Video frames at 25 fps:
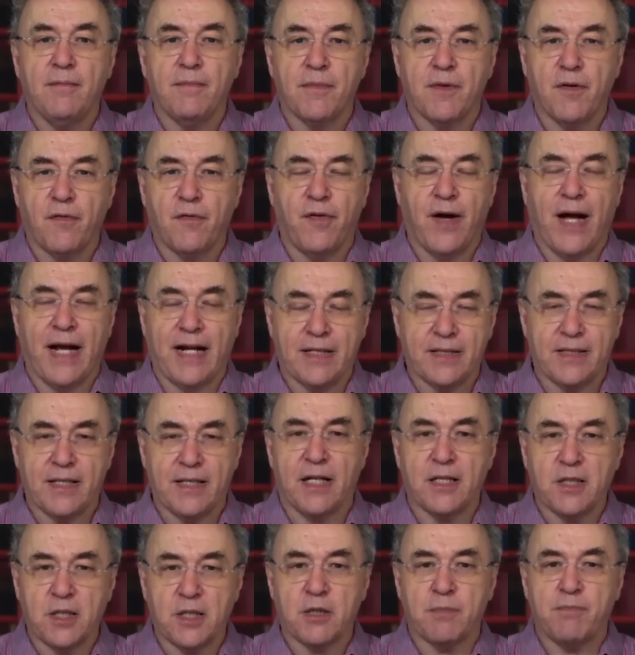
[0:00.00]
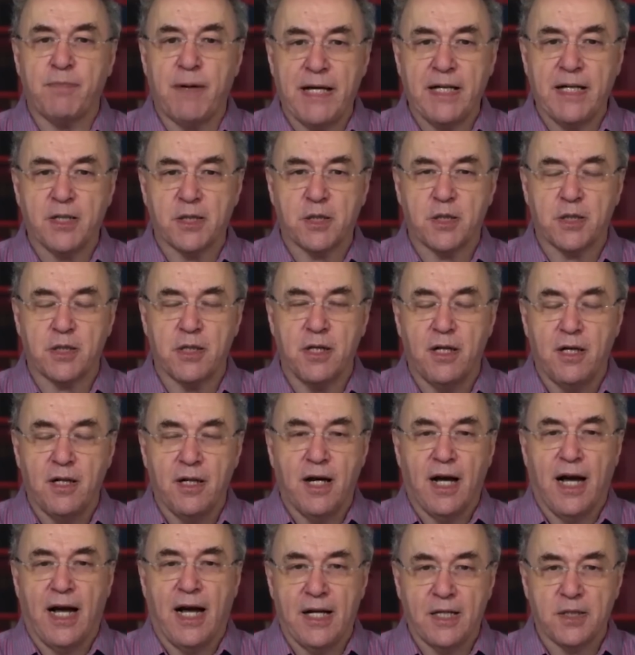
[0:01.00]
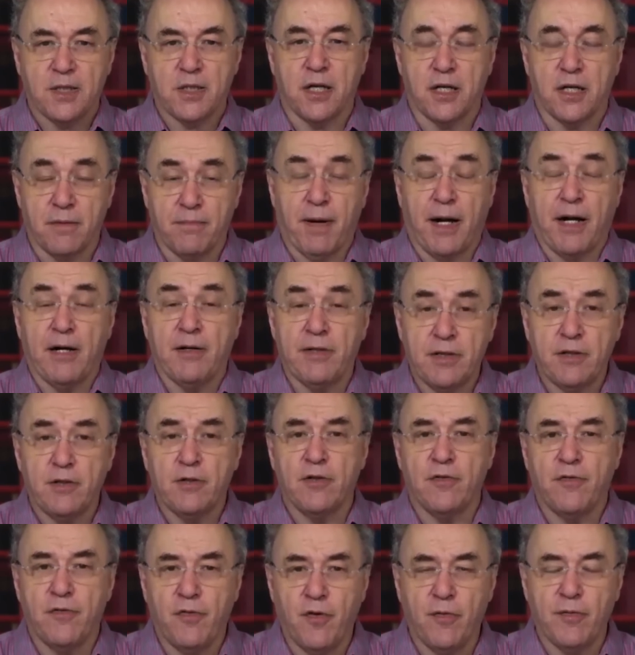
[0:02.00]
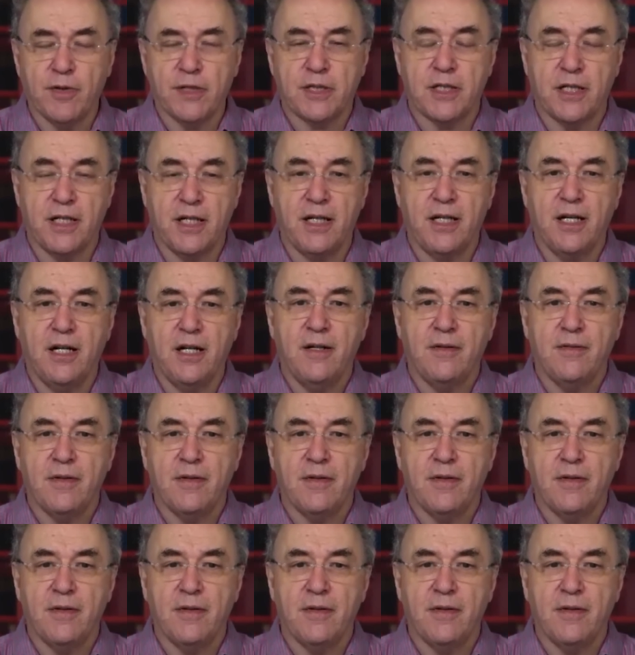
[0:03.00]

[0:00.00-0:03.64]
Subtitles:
The fact that space has an apparent uniformity